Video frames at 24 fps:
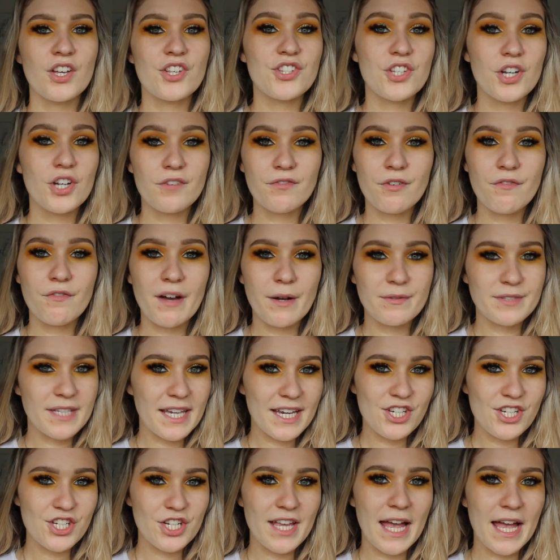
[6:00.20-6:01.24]
So for
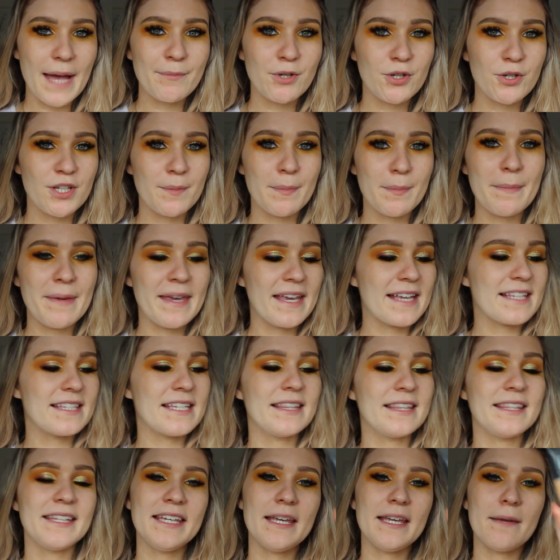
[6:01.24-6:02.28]
foundation, I'm going to be
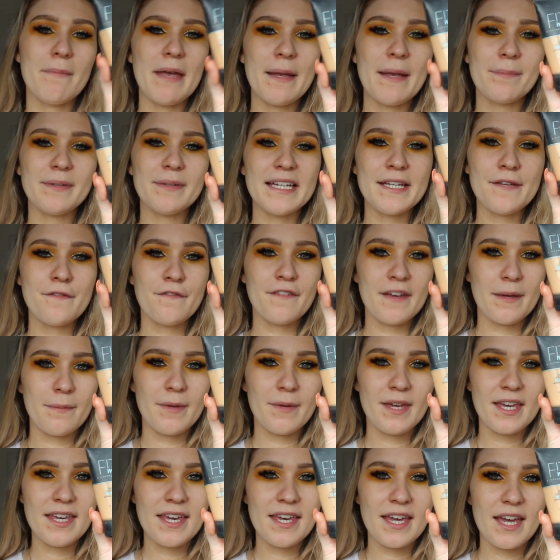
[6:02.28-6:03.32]
mixing the Maybelline Fit
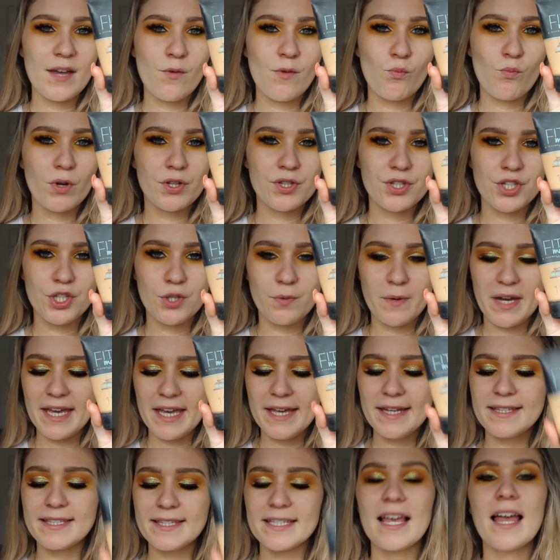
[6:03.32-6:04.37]
Me in
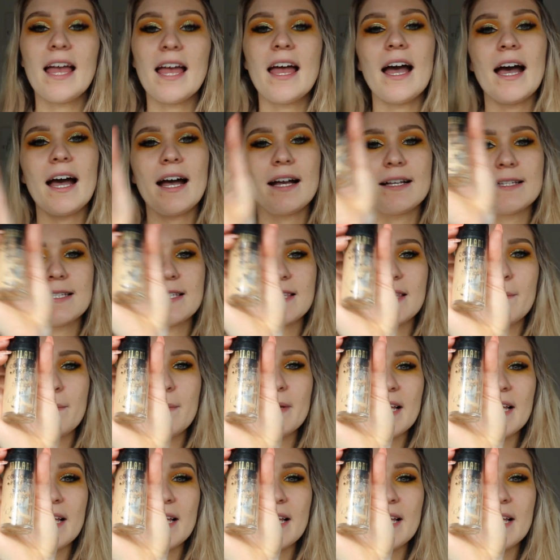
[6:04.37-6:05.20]
128 and the